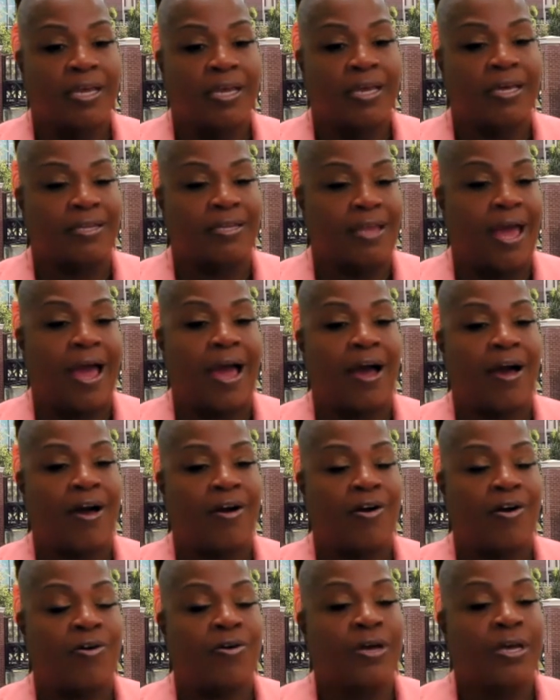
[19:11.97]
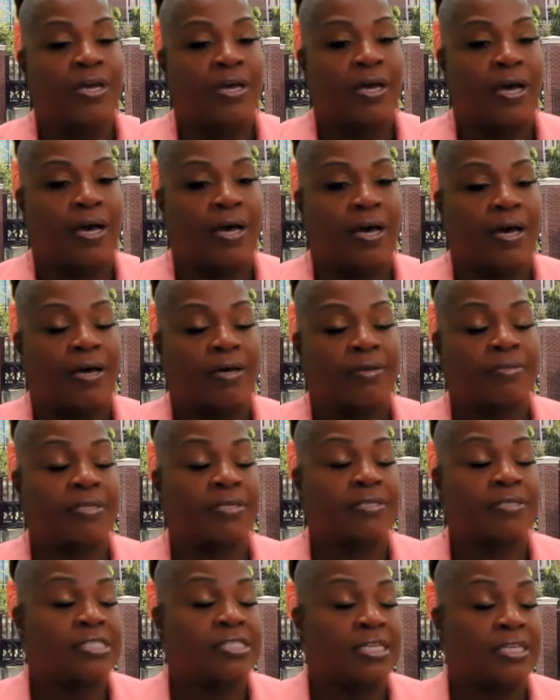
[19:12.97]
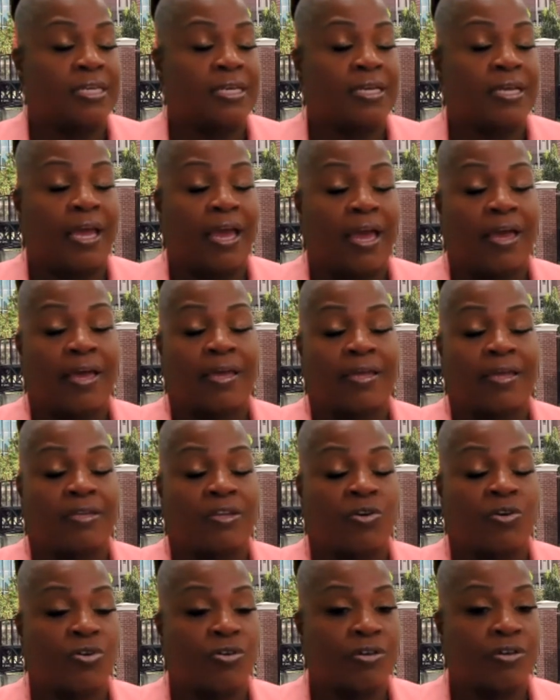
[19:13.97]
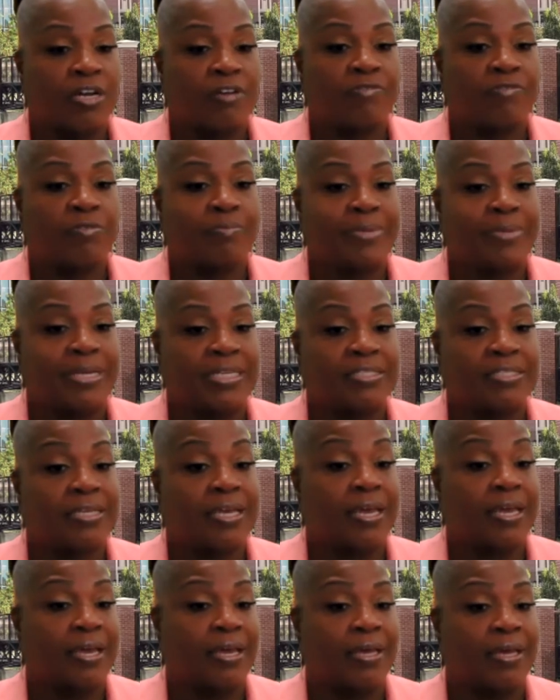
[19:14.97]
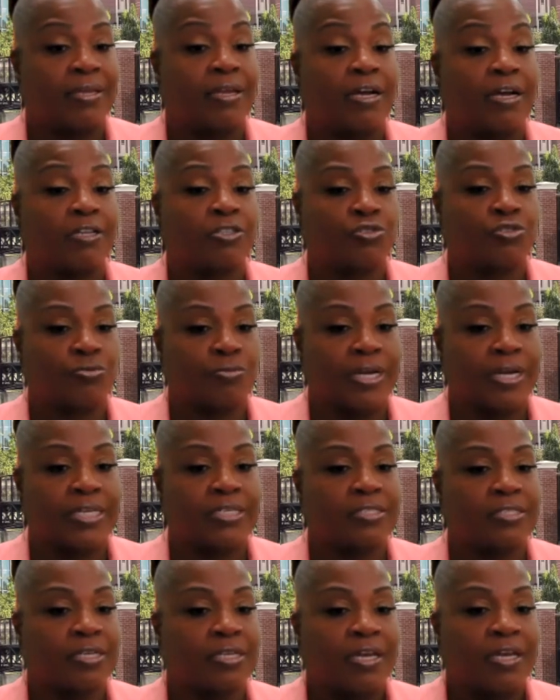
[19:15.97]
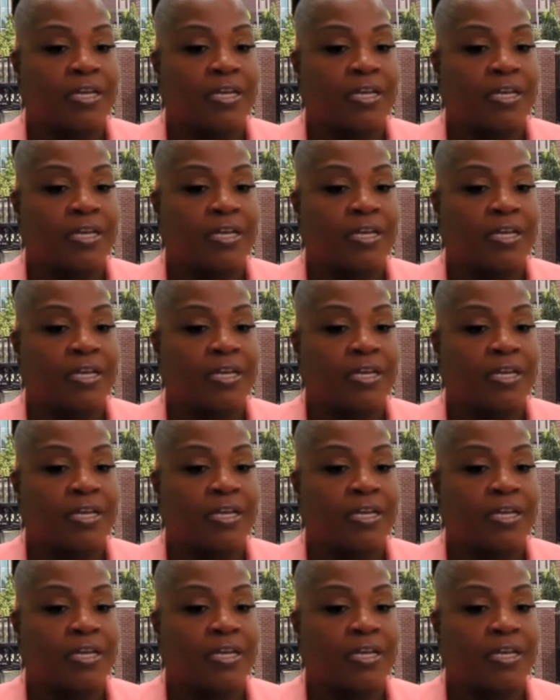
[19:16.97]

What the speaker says: and how the city and local governments can address